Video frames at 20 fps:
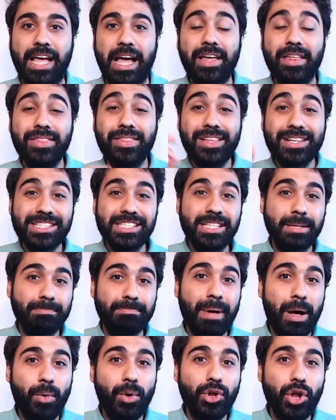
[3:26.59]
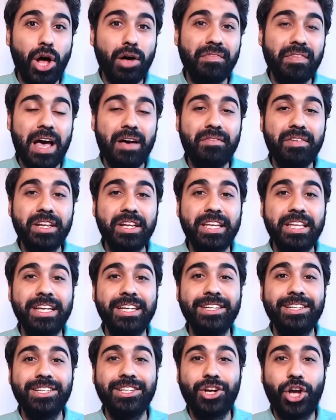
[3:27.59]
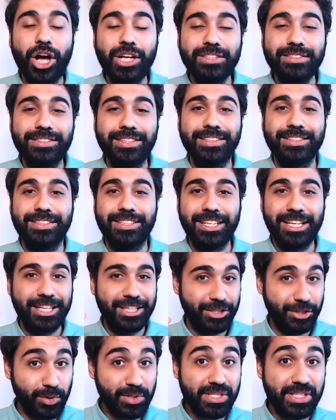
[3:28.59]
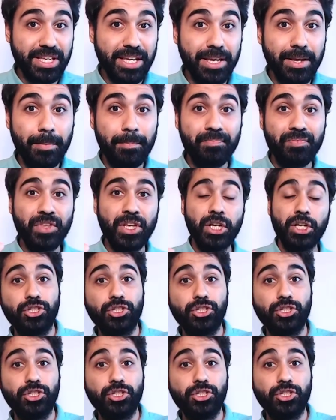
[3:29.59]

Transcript: And this is the power of evergreen content. You see?